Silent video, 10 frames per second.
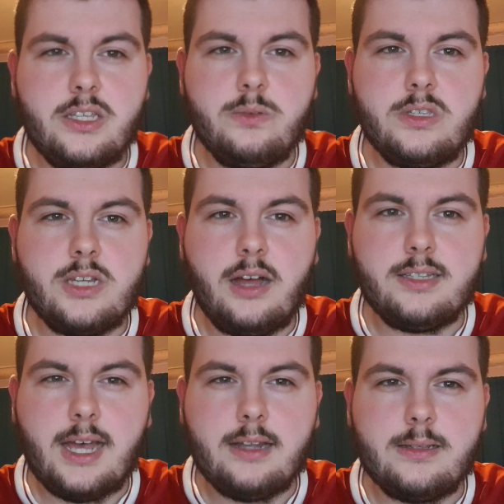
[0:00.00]
you'd start
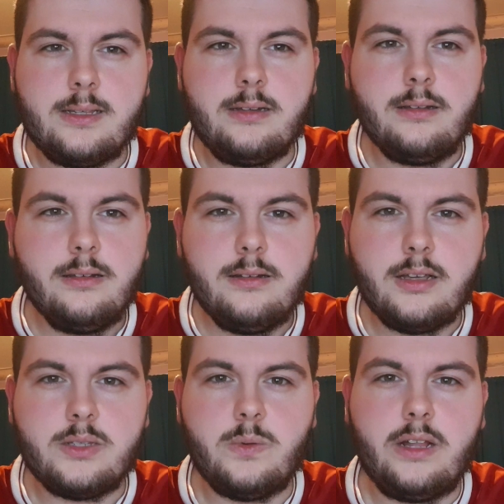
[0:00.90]
Alisson
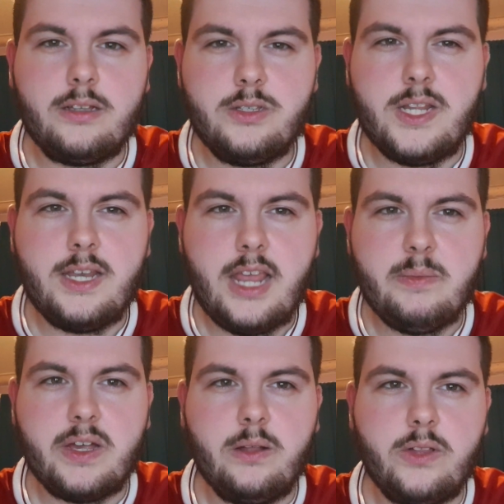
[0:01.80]
as well because you didn't
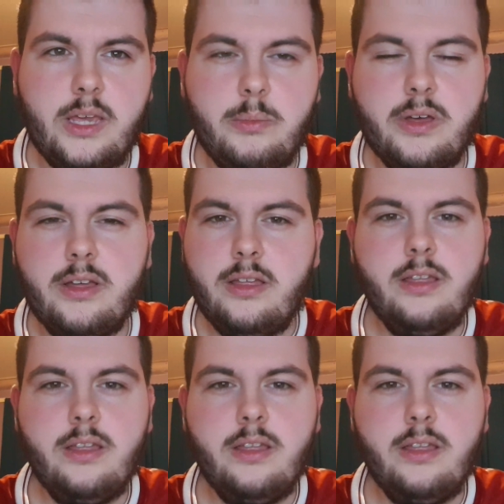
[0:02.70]
name a goalkeeper.